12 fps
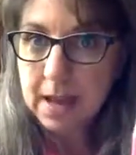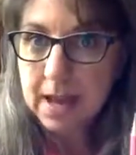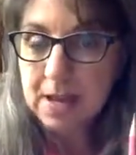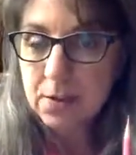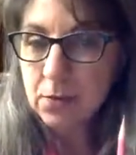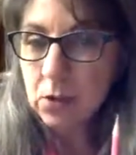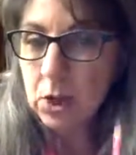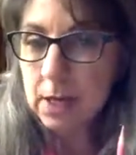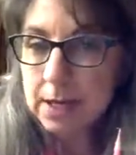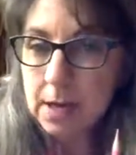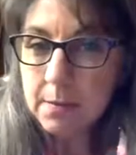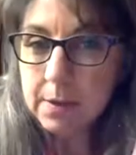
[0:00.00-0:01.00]
And if you're
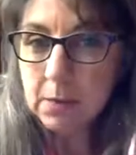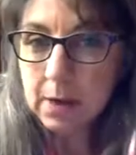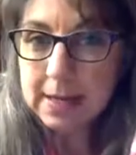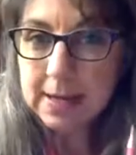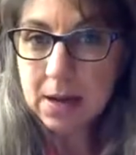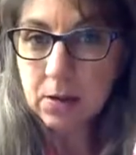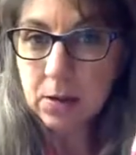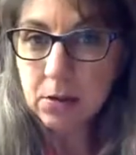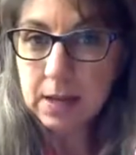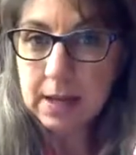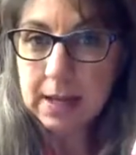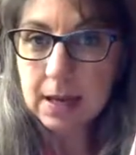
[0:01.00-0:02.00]
looking at me right now, you're
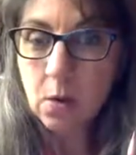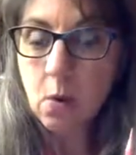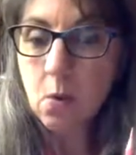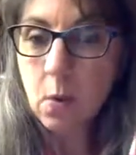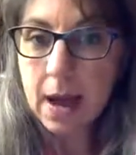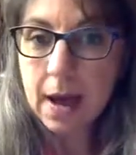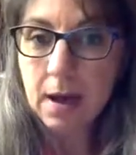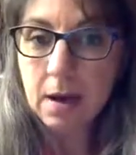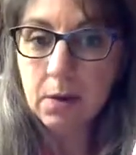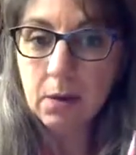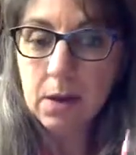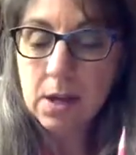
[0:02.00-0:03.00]
thinking,
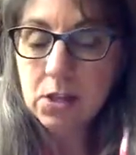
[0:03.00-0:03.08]
wow,